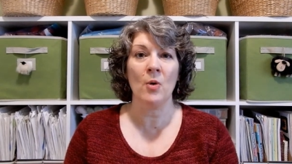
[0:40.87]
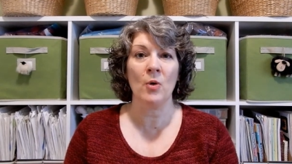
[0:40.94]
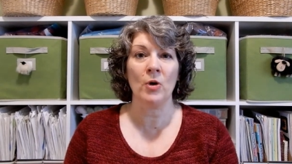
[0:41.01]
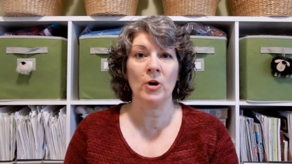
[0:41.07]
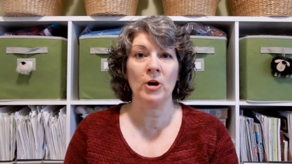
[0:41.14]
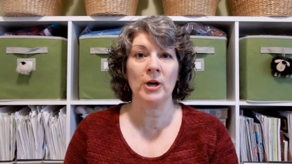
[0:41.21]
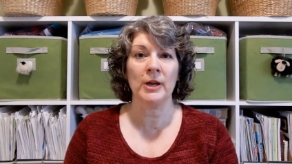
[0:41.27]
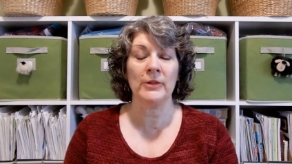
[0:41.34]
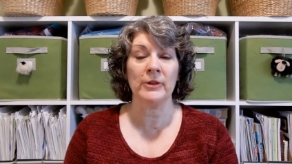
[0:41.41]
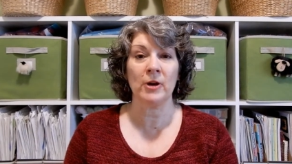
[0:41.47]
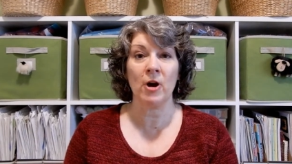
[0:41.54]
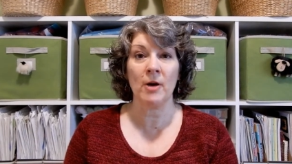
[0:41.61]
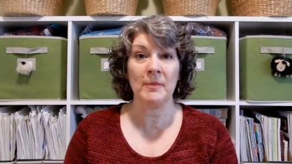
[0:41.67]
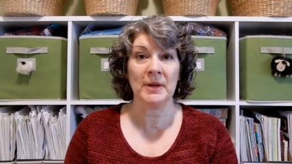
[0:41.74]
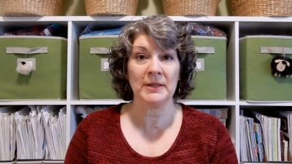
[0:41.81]
or in
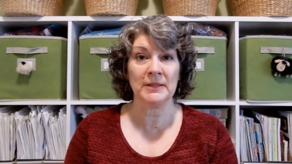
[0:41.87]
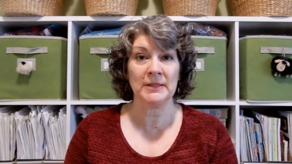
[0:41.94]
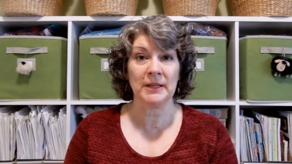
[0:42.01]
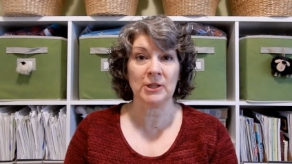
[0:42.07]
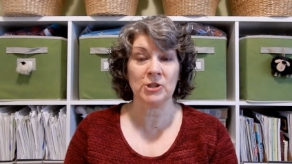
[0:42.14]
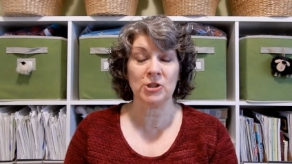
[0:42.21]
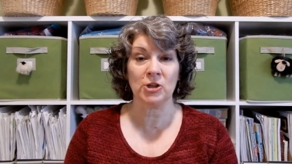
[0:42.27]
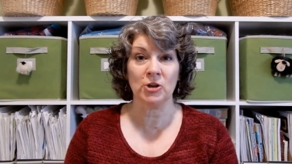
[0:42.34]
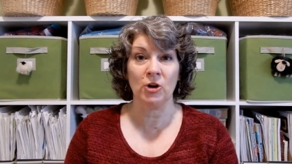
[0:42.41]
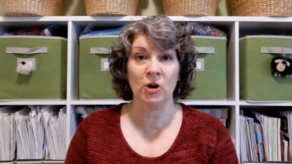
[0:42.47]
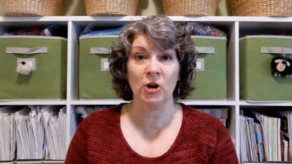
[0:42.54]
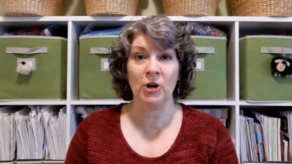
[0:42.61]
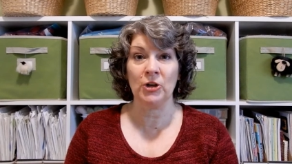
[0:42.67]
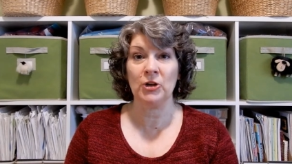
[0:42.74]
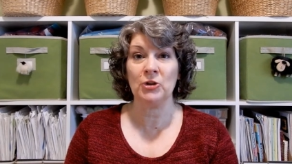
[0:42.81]
the comments section
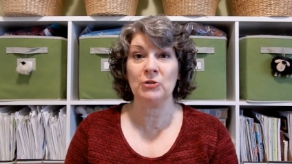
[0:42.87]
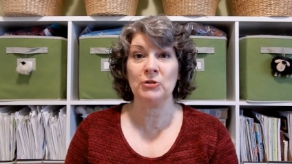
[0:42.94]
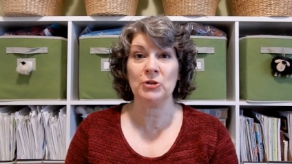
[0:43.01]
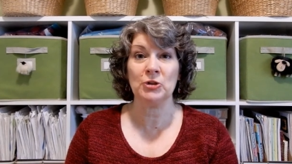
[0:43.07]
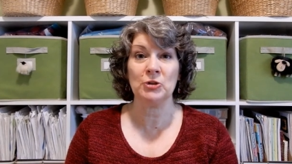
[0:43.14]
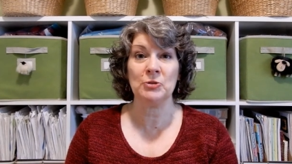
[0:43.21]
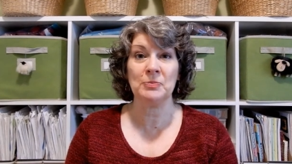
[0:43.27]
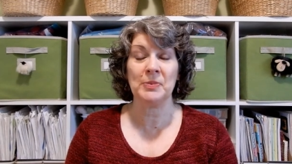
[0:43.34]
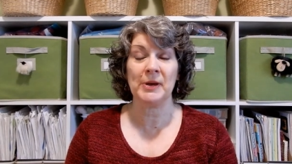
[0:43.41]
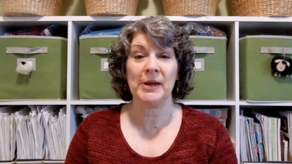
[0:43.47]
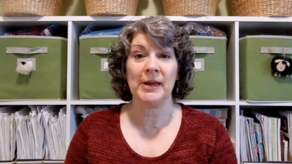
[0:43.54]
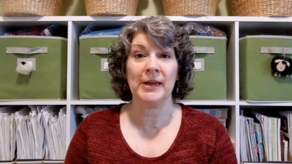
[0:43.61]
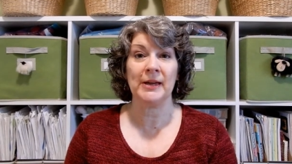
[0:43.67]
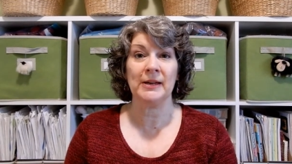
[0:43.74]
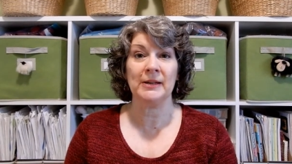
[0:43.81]
on YouTube,
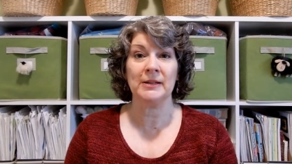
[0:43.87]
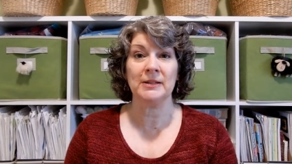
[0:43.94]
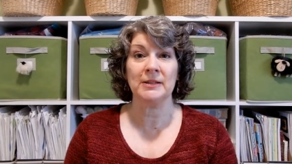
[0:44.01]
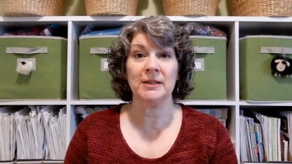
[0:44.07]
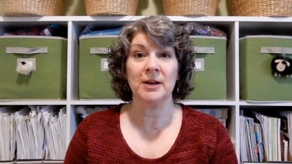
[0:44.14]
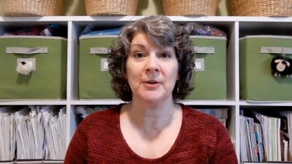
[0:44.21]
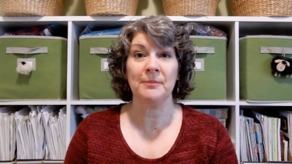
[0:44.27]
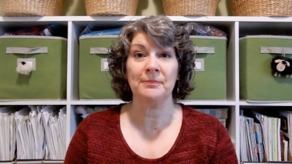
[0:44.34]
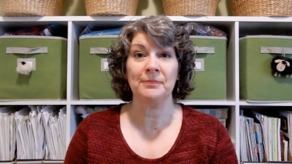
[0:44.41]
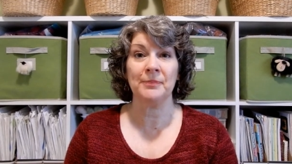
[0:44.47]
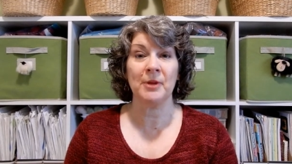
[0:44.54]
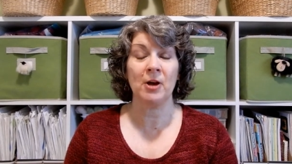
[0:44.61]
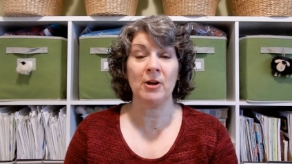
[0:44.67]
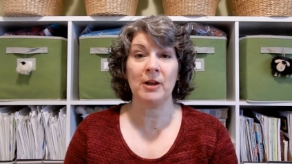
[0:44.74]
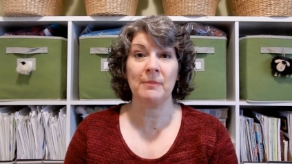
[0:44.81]
and
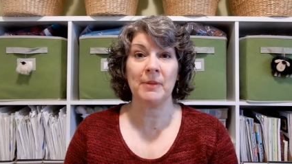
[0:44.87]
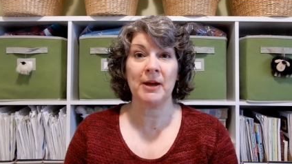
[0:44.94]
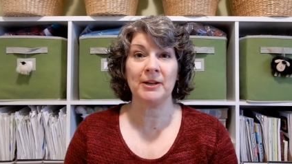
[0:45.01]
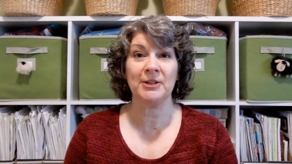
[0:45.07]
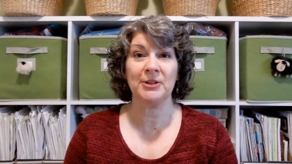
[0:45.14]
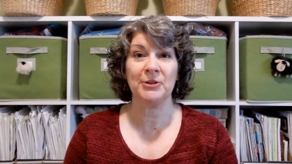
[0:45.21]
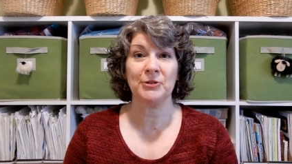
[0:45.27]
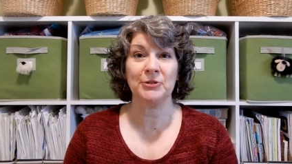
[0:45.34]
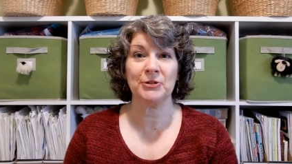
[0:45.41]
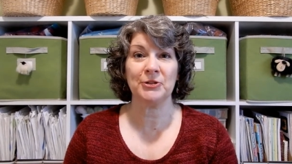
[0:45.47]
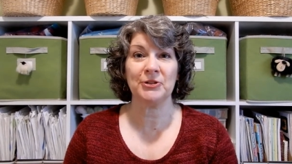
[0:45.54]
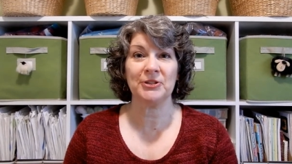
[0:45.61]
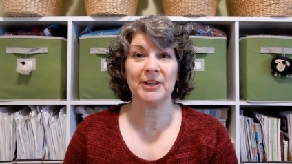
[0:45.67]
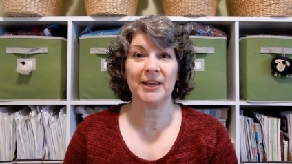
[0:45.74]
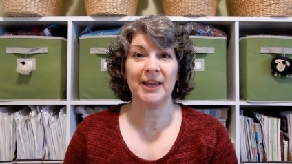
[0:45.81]
I'll get back to you as
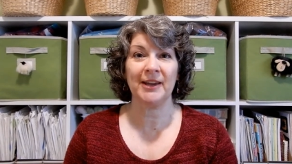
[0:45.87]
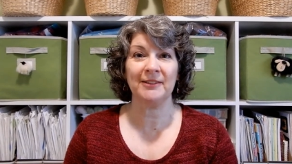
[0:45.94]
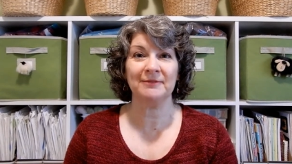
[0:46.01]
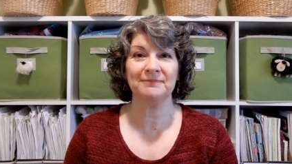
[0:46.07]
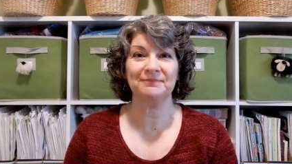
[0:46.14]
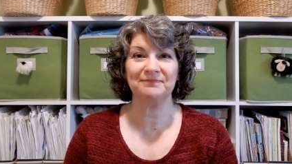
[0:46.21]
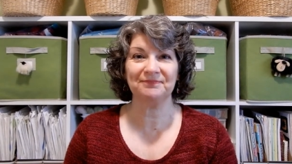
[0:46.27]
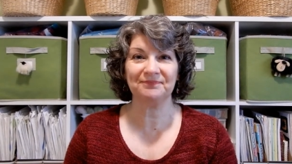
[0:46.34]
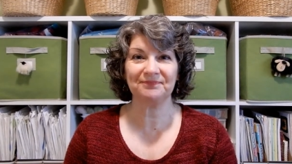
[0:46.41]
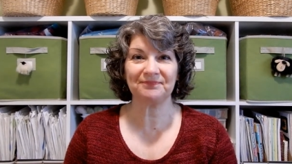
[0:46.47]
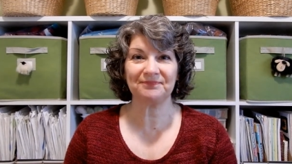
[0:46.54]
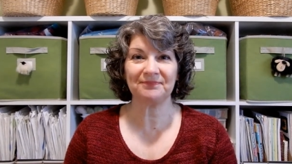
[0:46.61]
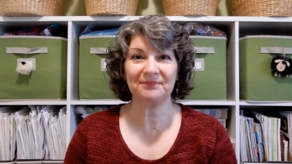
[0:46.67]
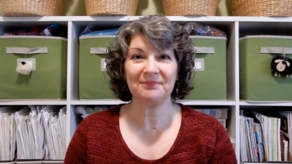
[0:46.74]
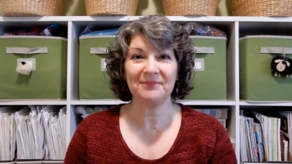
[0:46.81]
soon as I can.
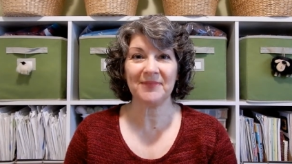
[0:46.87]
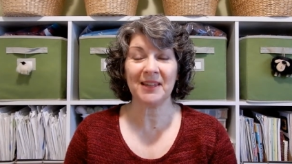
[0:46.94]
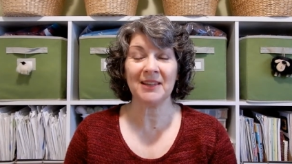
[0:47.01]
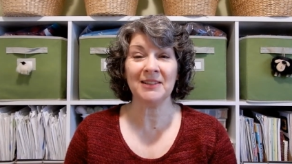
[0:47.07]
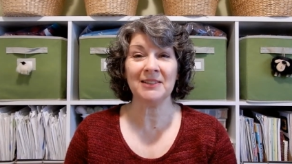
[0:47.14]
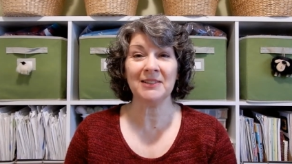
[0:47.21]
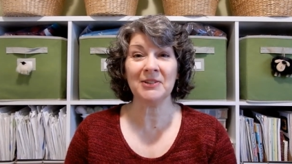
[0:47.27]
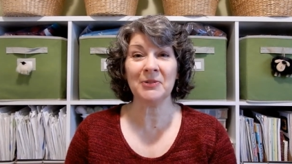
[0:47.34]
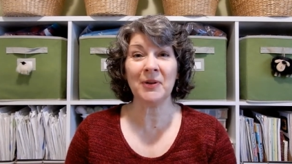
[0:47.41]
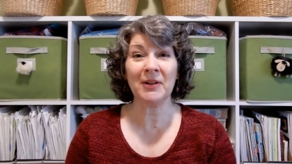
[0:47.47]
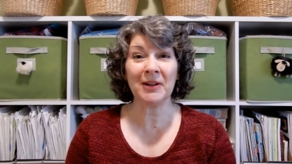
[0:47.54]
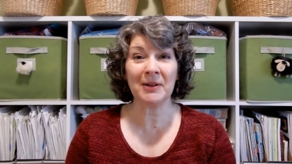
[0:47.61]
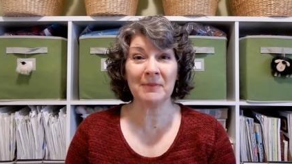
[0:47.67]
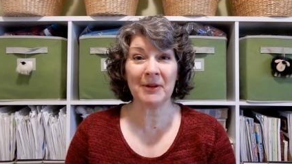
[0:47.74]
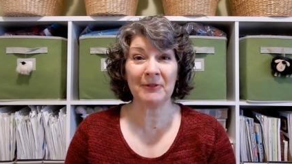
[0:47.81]
So
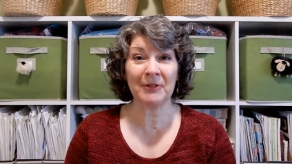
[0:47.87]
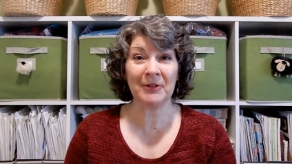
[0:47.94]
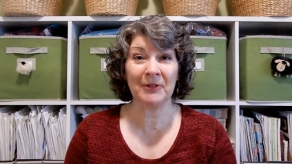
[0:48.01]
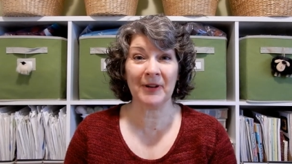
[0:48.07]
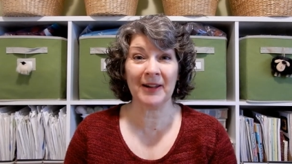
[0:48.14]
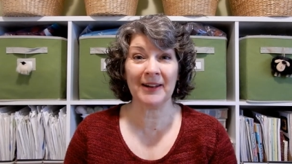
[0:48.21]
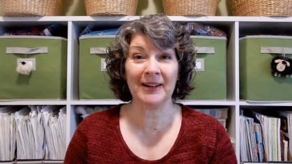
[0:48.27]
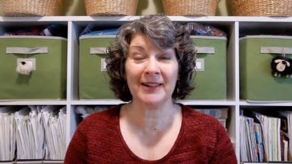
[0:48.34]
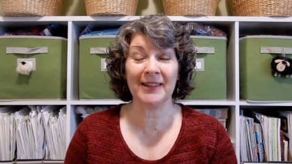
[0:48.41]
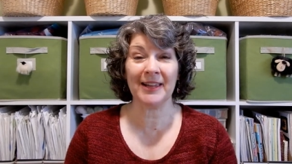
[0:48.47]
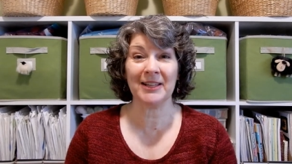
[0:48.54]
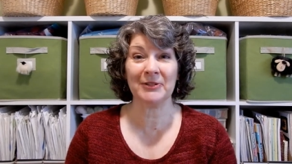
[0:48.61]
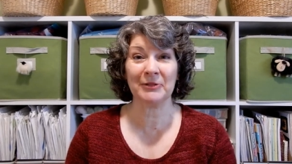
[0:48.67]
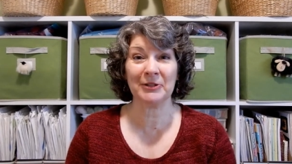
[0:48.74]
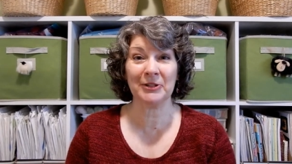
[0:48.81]
welcome everyone.
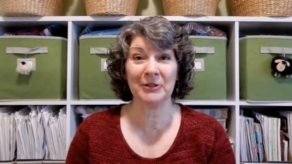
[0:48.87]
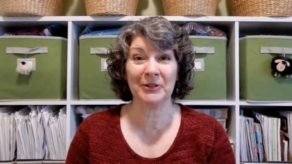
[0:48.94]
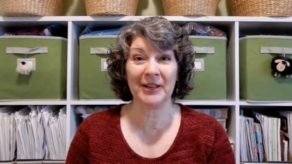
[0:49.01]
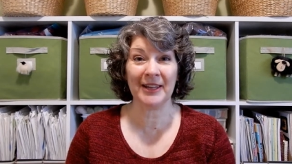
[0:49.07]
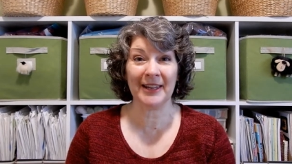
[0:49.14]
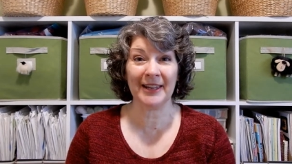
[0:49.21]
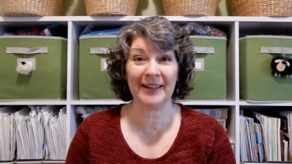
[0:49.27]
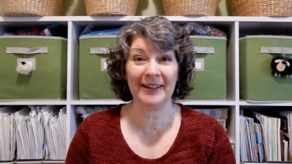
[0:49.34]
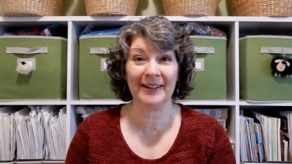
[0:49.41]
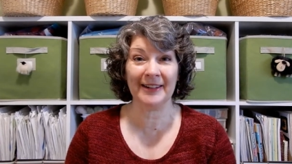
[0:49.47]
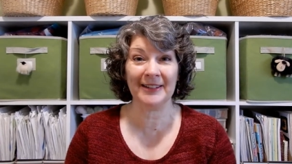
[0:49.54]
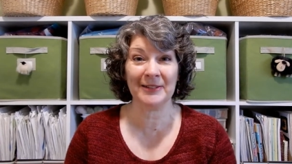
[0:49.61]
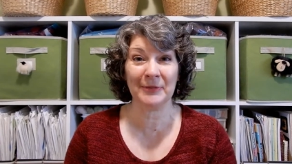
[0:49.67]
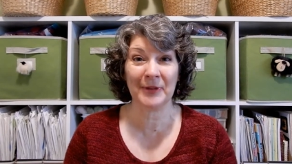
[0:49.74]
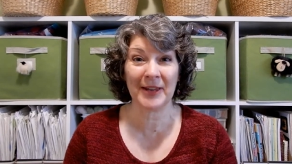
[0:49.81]
Thanks for tuning in
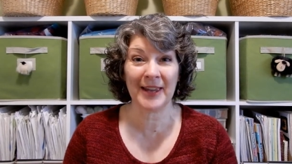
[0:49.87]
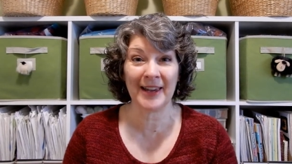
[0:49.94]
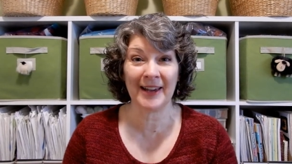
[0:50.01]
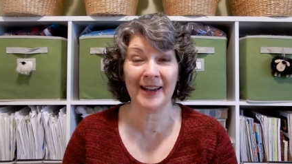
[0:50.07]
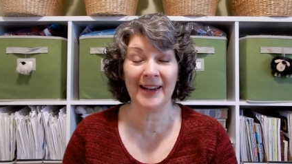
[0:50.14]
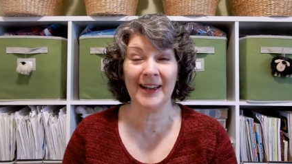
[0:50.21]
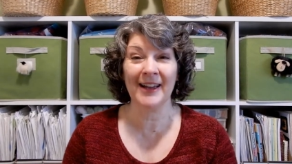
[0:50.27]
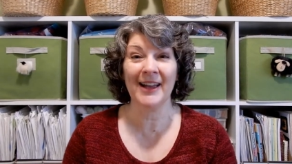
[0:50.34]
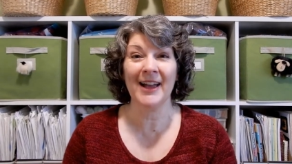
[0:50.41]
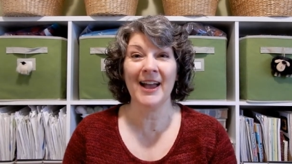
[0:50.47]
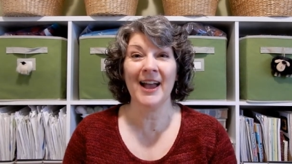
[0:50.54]
this week.